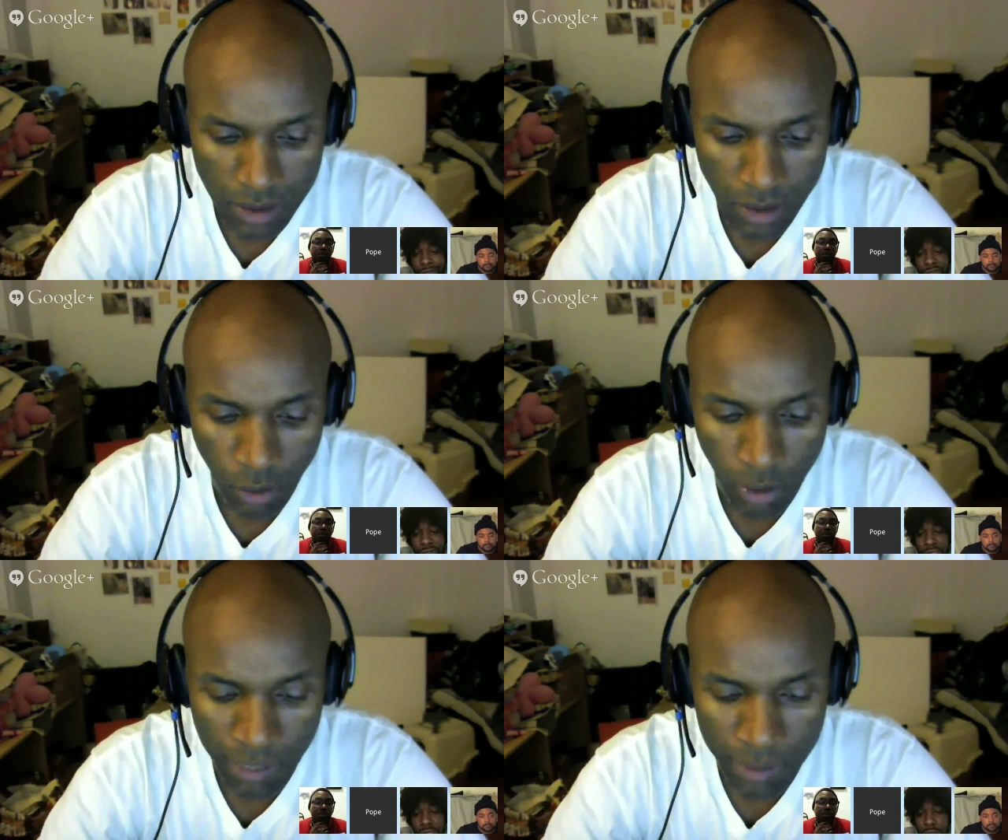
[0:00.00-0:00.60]

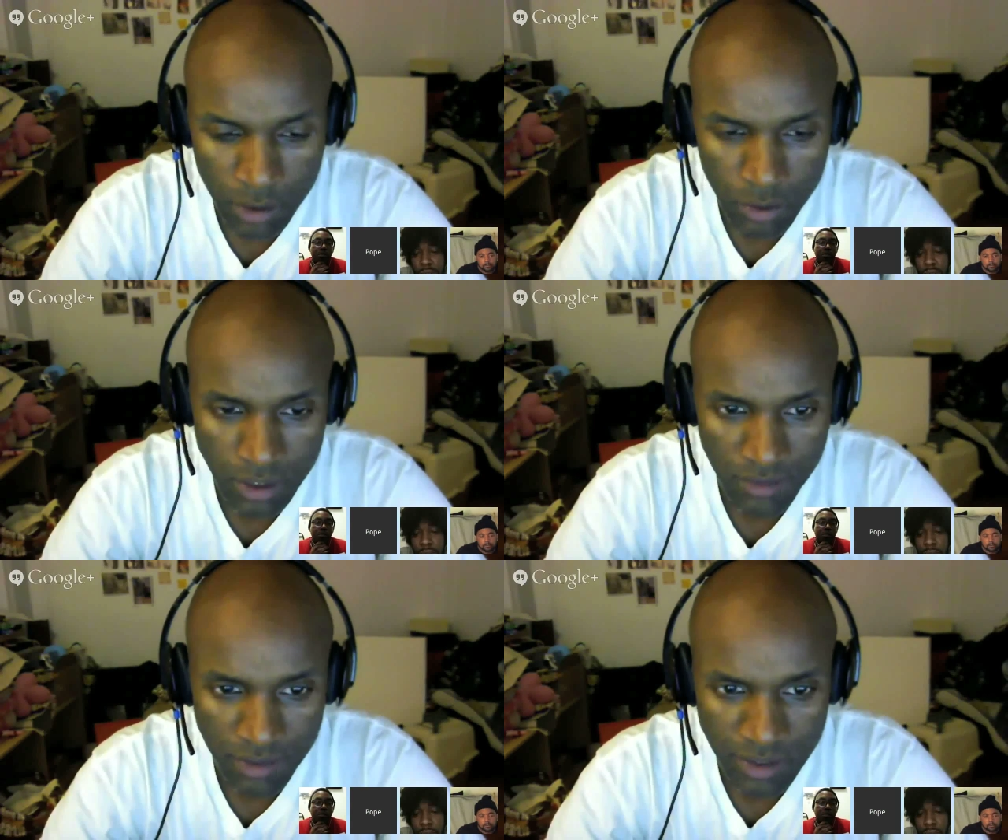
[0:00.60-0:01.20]
all I would do is
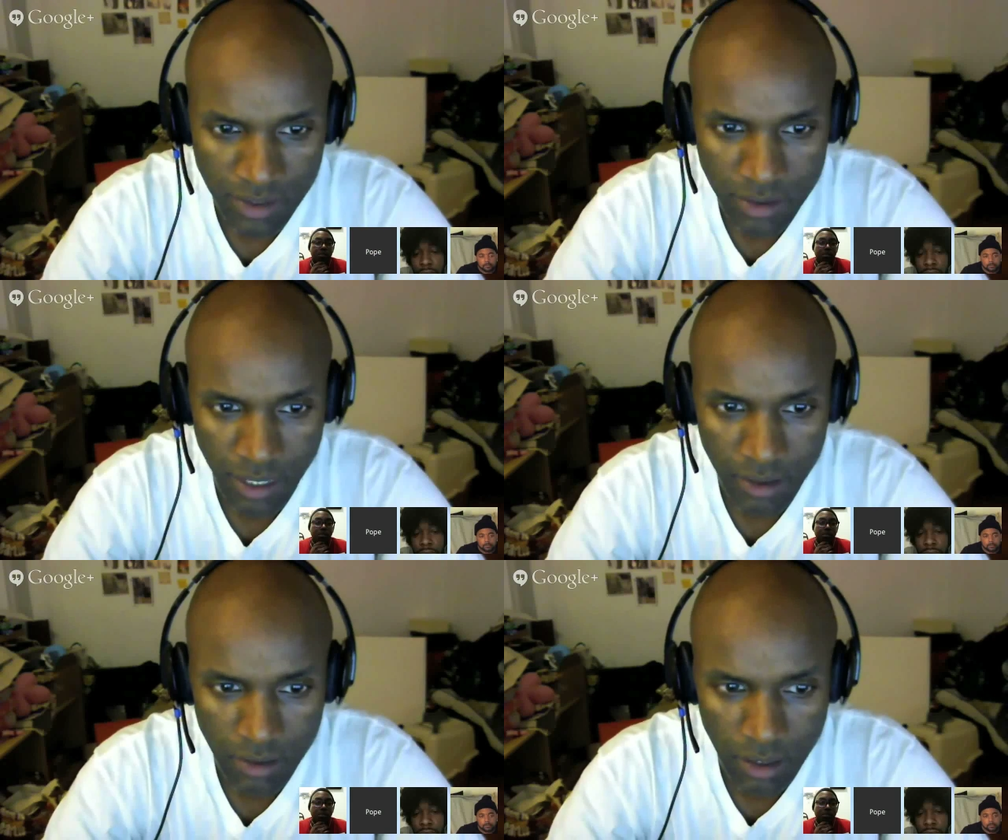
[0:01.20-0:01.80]
have to sit
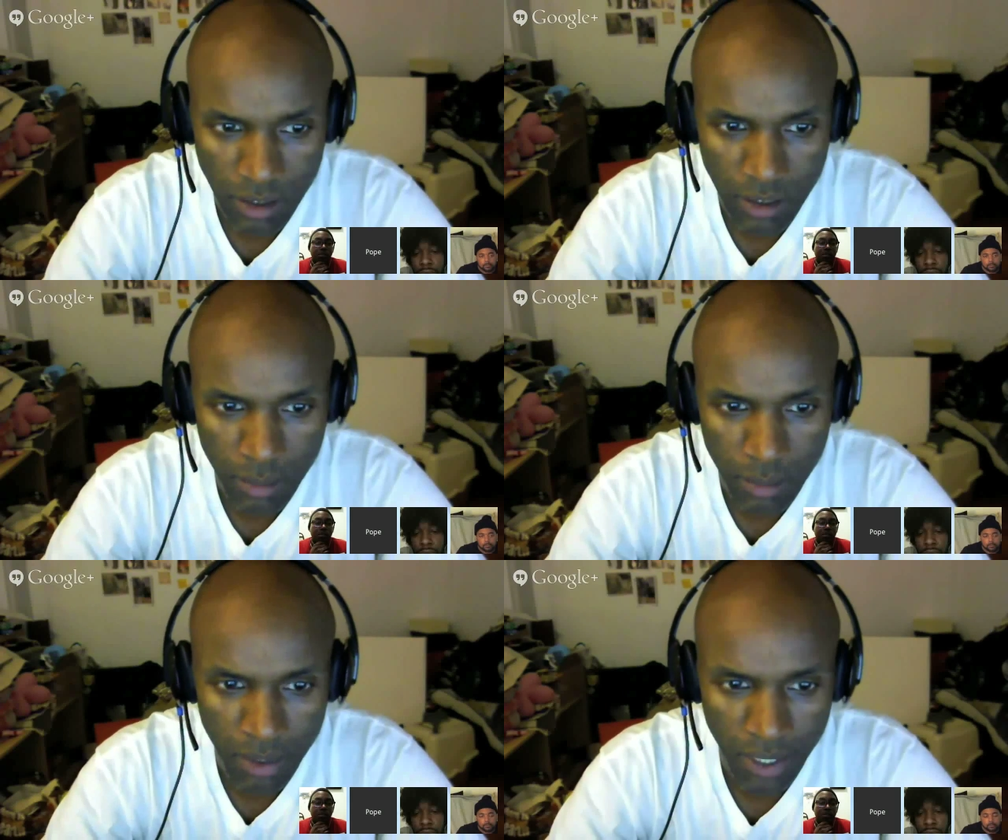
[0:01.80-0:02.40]
down, eat, and
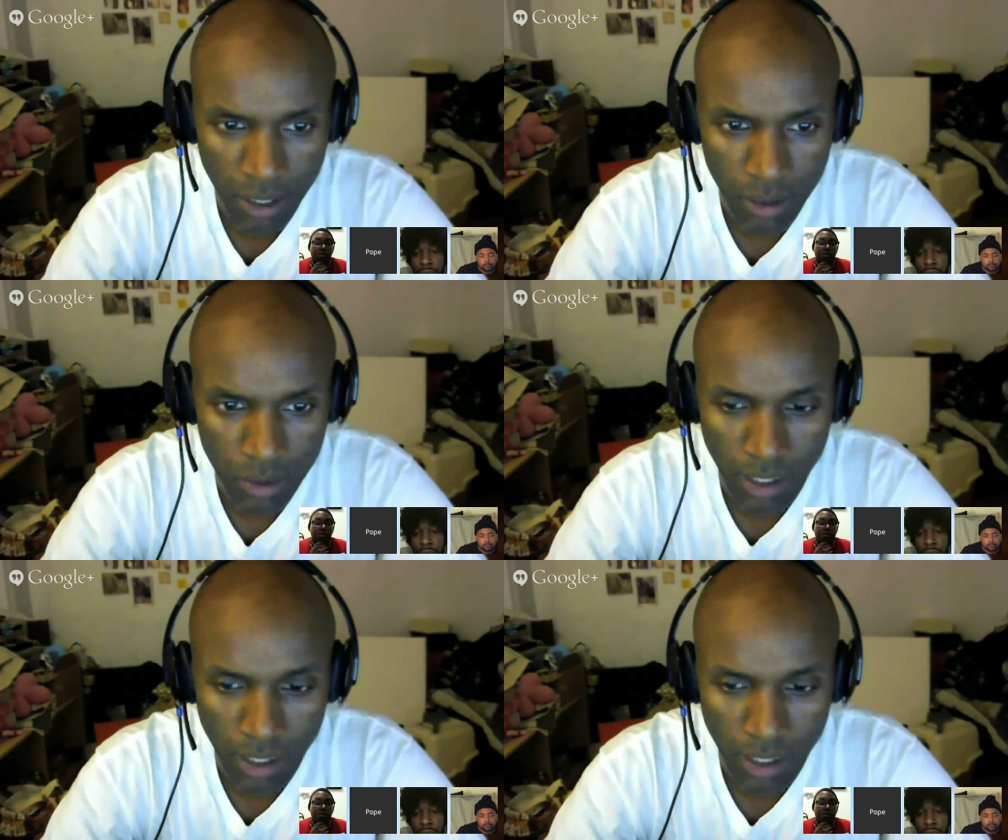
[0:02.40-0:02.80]
break out.